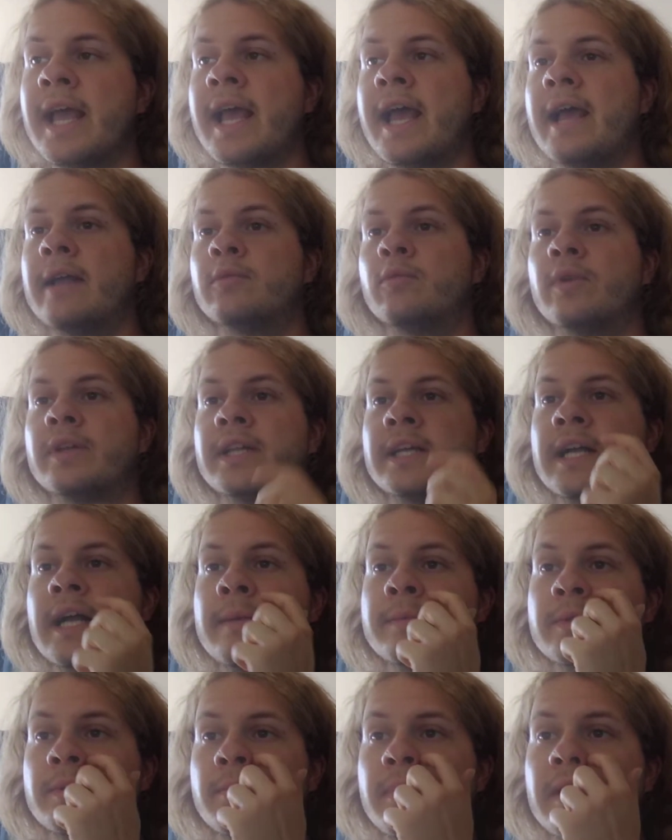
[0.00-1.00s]
And when it
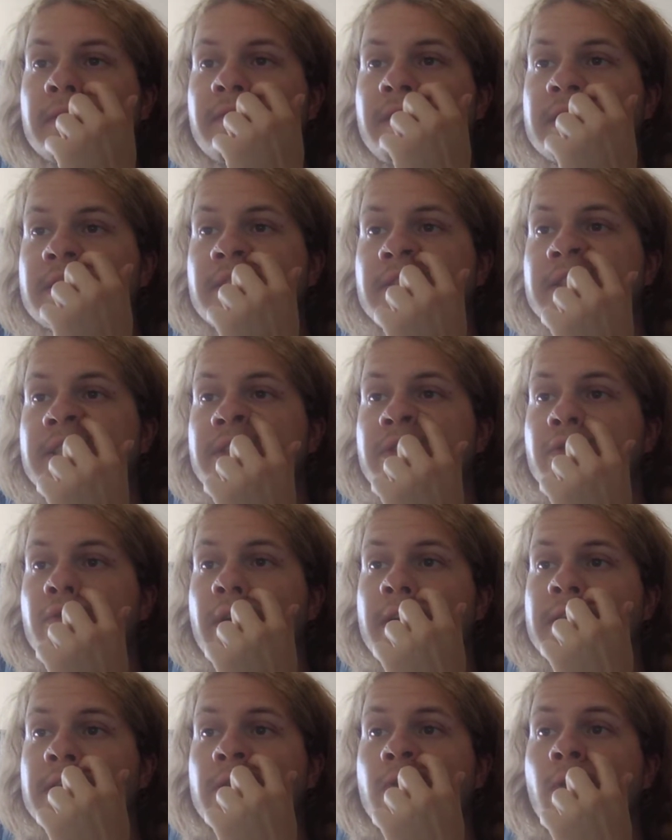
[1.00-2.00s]
comes to blood vessels, this
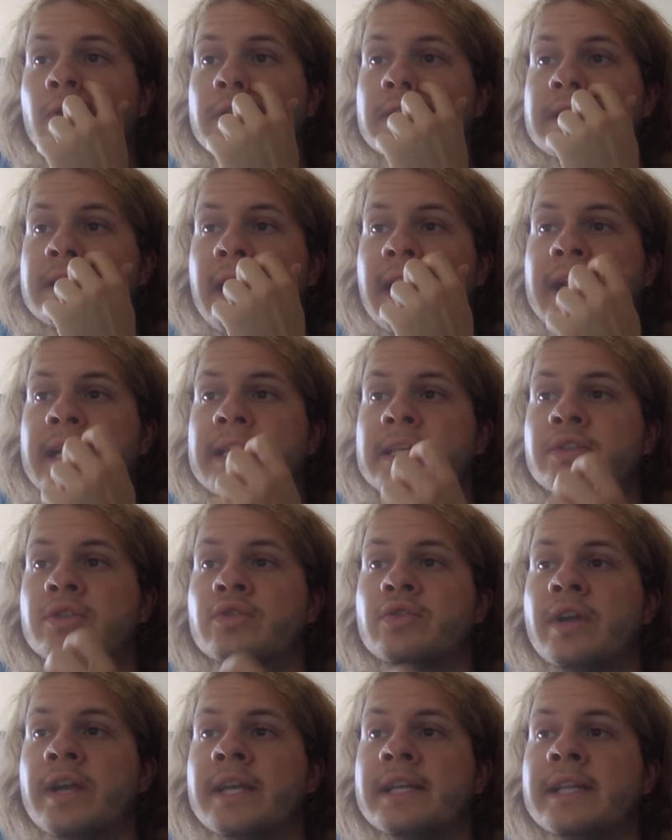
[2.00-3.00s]
strain is called cyclic
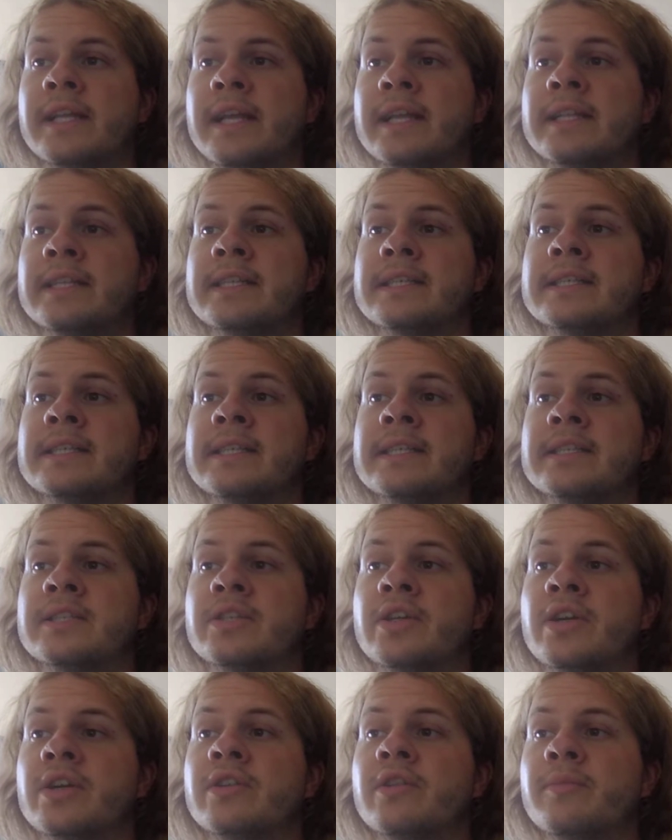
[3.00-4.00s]
strain, and it is the
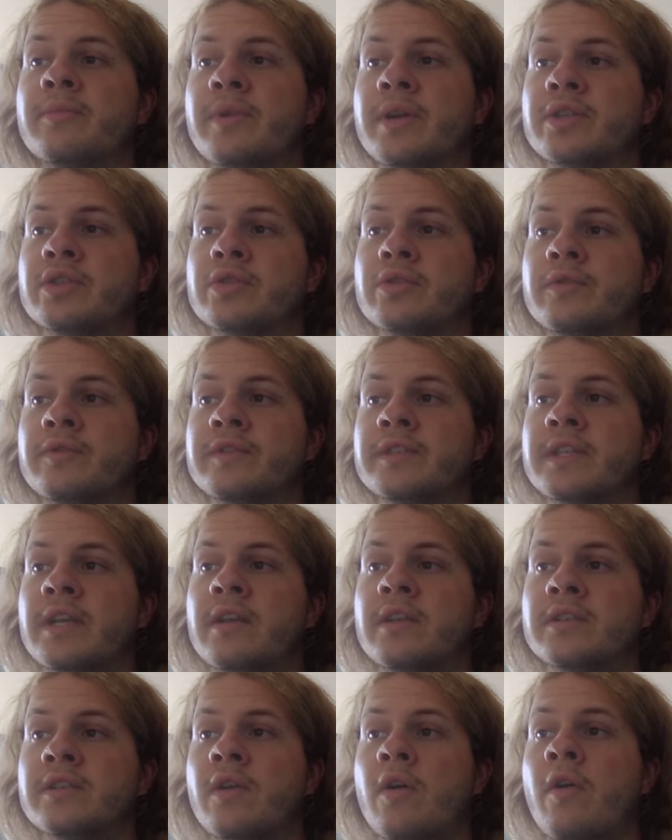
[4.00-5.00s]
internal pressure of
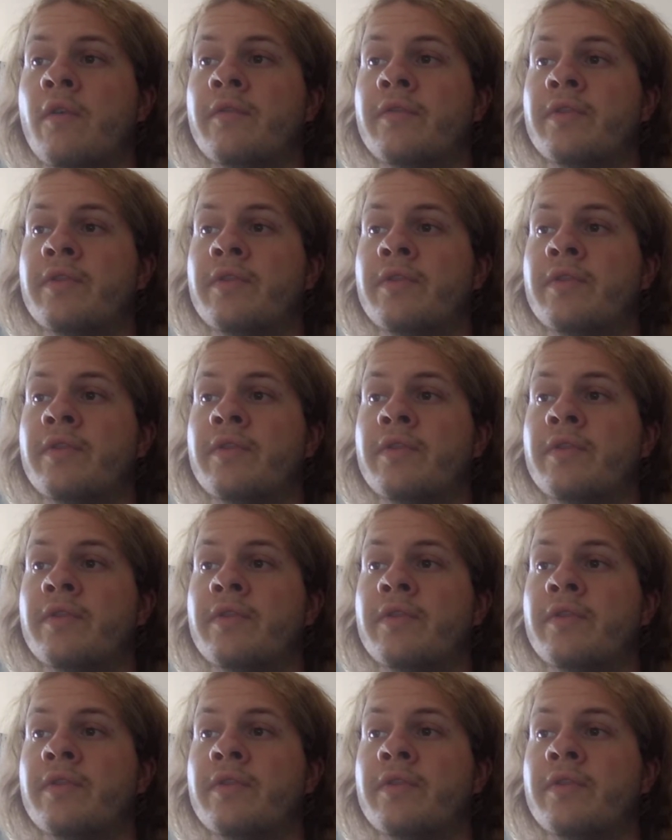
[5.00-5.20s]
cells